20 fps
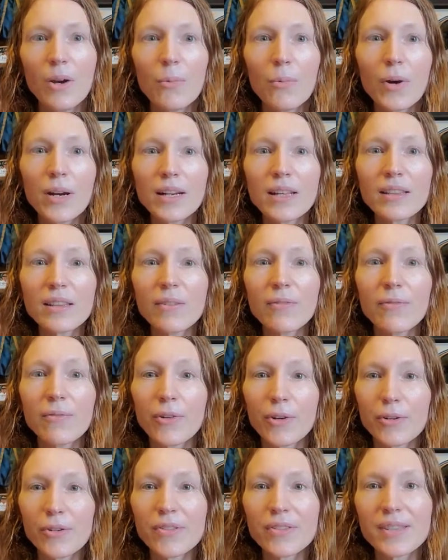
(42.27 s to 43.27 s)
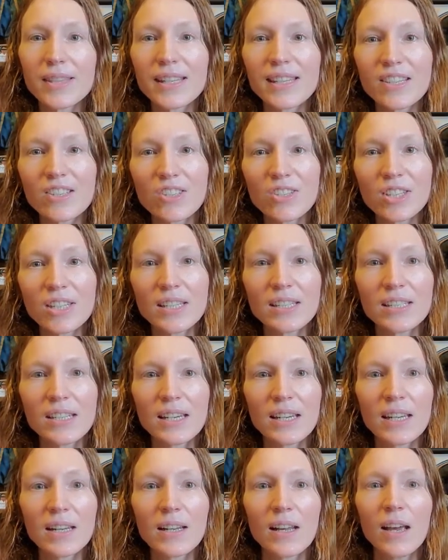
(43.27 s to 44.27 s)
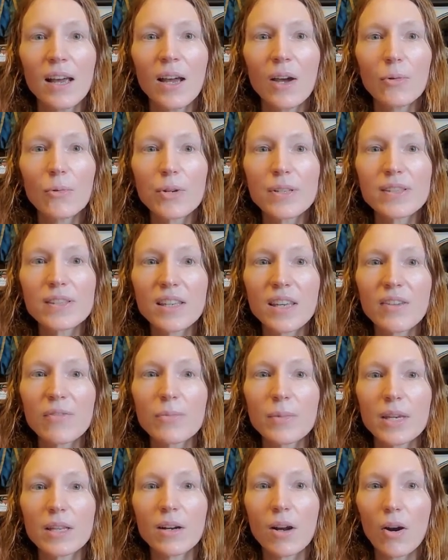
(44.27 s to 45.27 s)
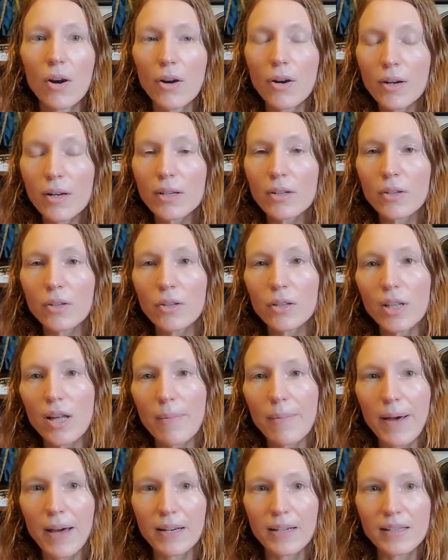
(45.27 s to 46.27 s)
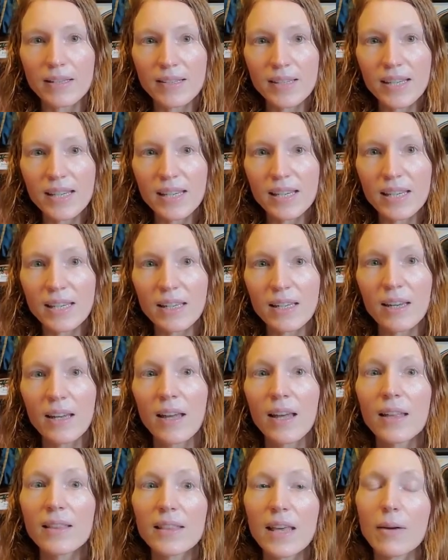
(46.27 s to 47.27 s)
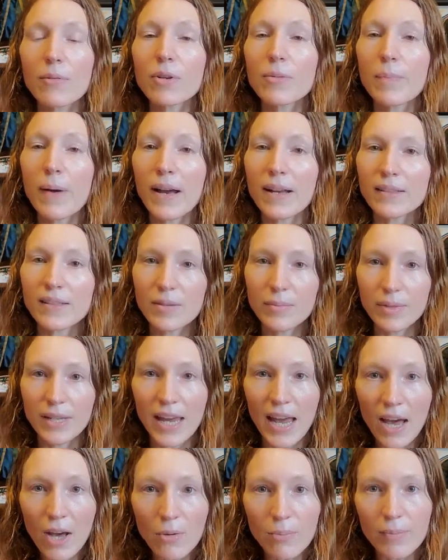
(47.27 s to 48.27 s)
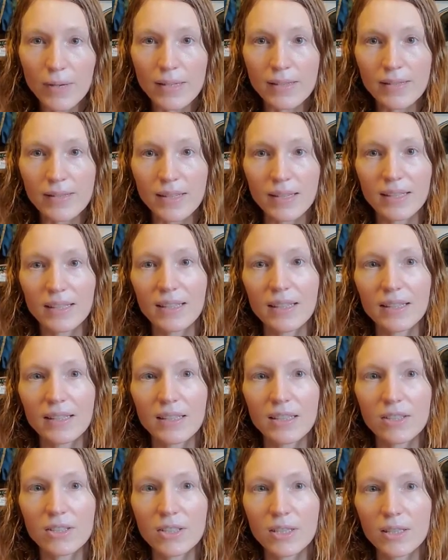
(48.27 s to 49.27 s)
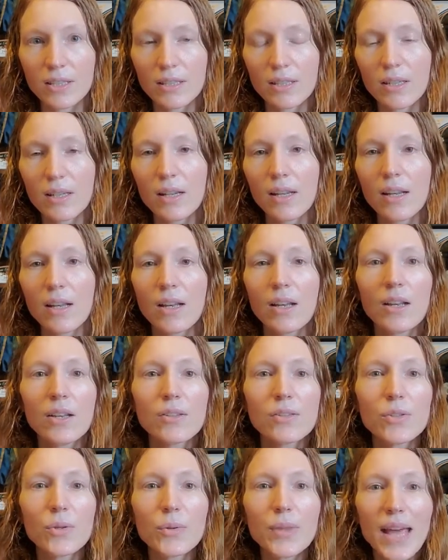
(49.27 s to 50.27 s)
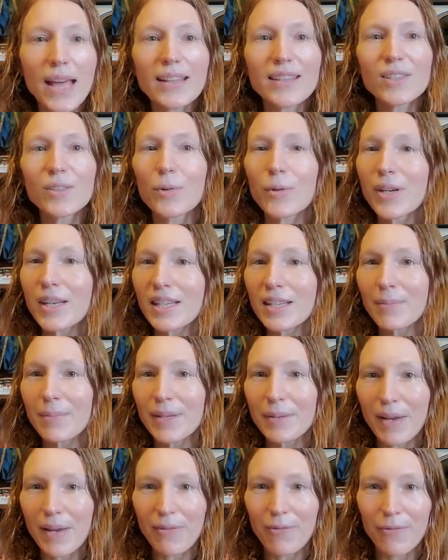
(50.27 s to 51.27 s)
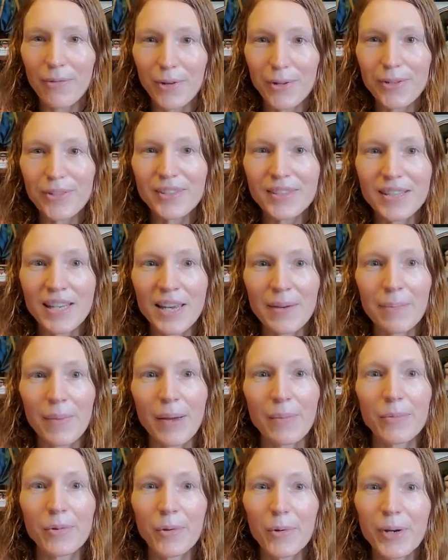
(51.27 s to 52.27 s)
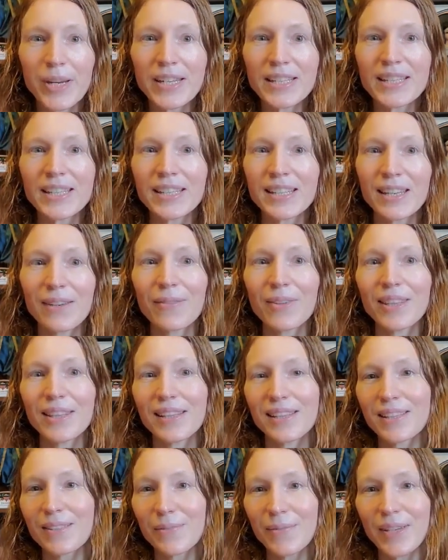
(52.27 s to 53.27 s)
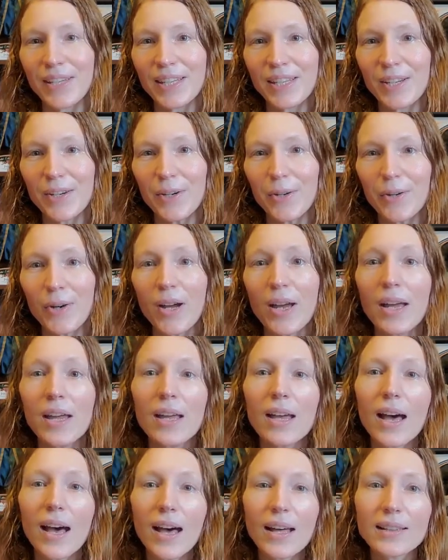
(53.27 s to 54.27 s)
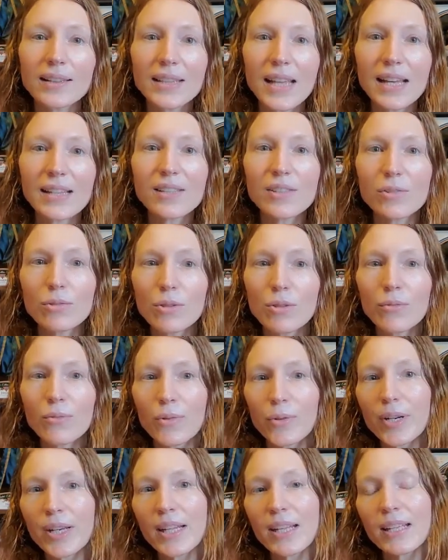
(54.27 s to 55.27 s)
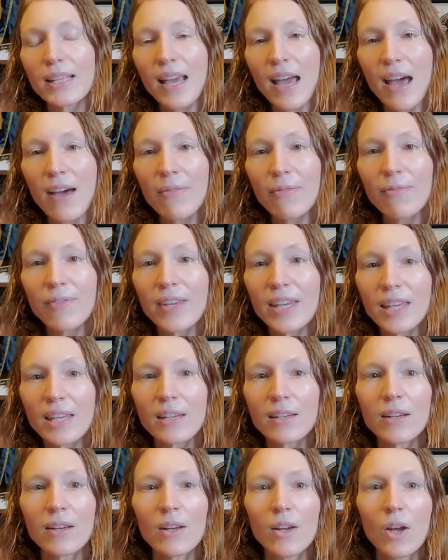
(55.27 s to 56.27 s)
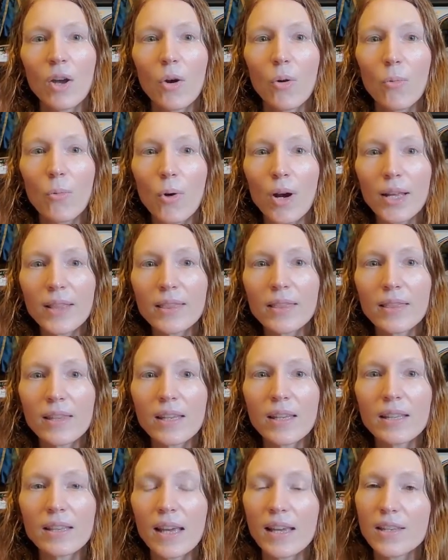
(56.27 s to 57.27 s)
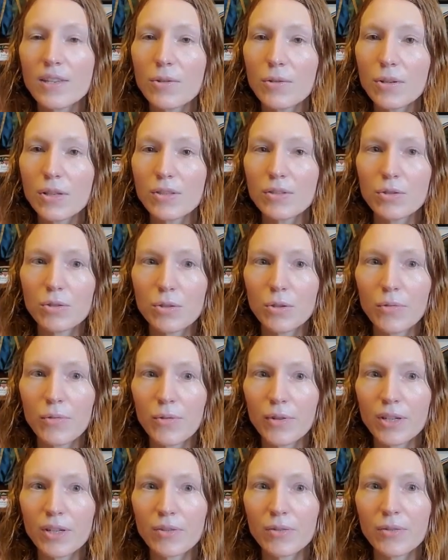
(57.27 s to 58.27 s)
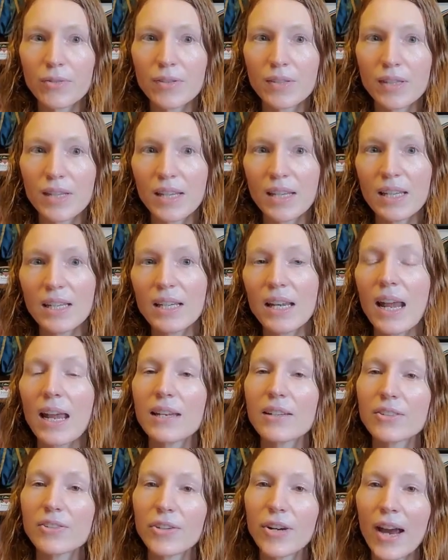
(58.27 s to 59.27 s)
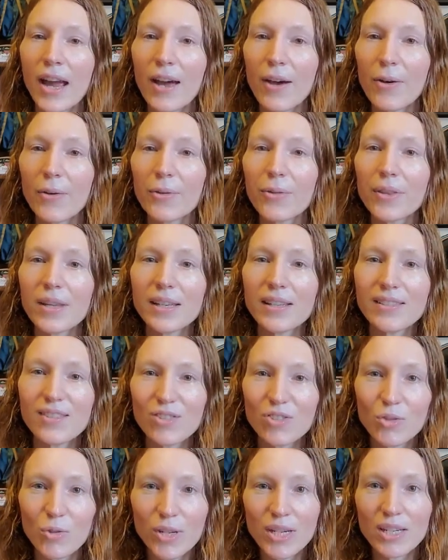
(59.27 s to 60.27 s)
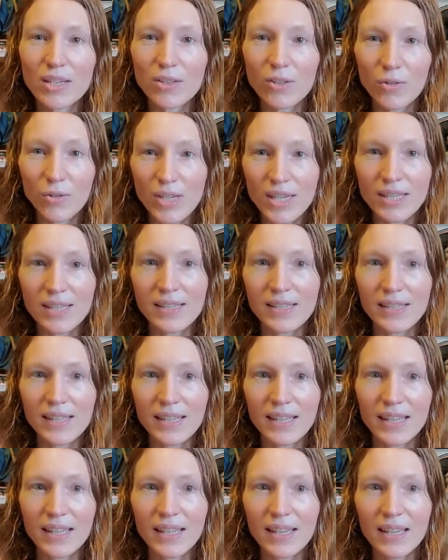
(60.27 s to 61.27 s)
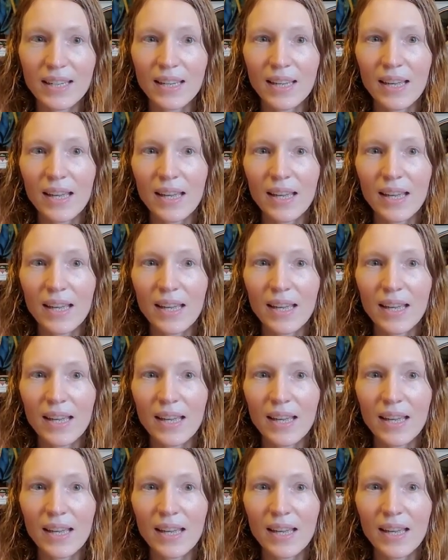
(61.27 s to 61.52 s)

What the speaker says: One of the first things she did was give me an article about a tea that would possibly help my skin condition. So that's going to be my first tip I'm going to give in this video. Unless you're avoiding caffeine, one thing that you can do for your skin and your health is drink green tea.